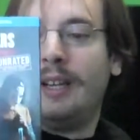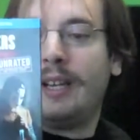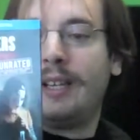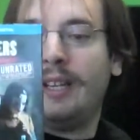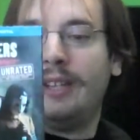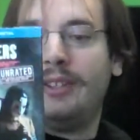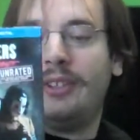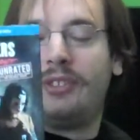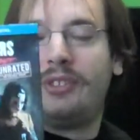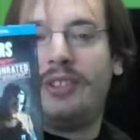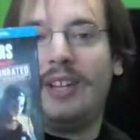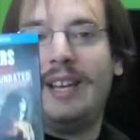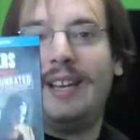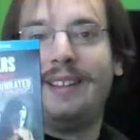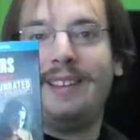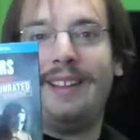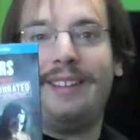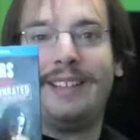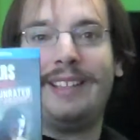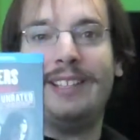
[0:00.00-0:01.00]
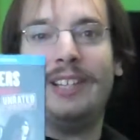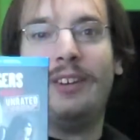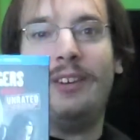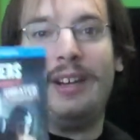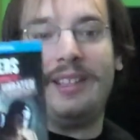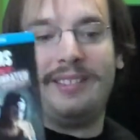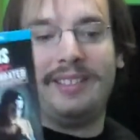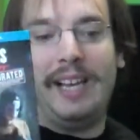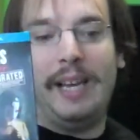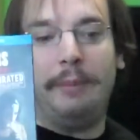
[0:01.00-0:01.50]
I can understand that,
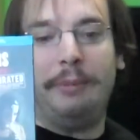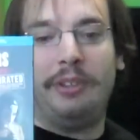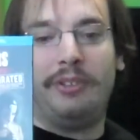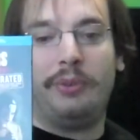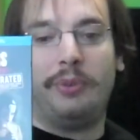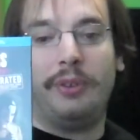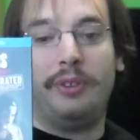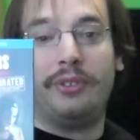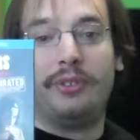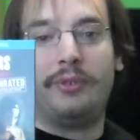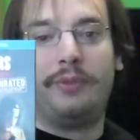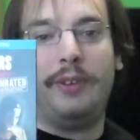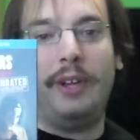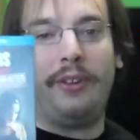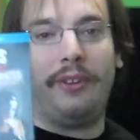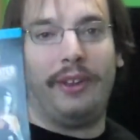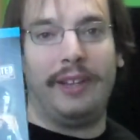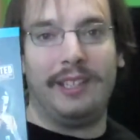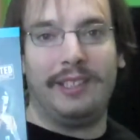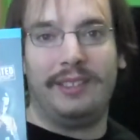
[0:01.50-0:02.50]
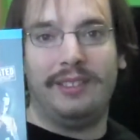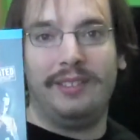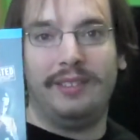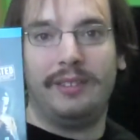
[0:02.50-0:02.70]
at times this felt like